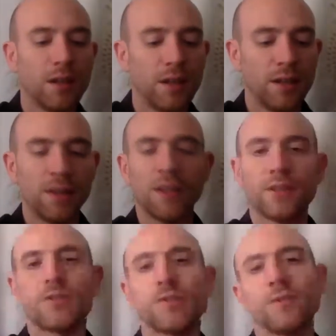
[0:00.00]
and that's
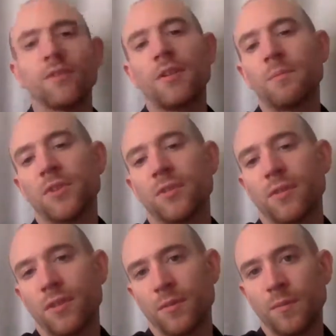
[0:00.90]
screwed up as
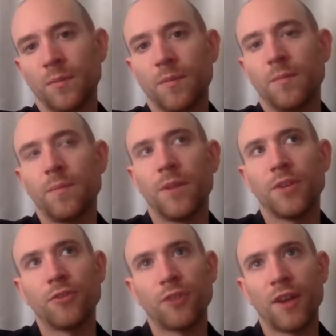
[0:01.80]

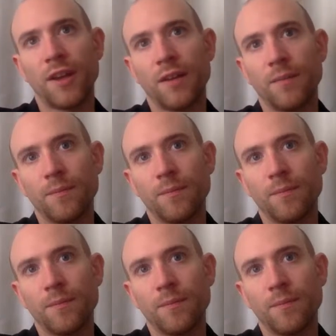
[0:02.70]
much as I am.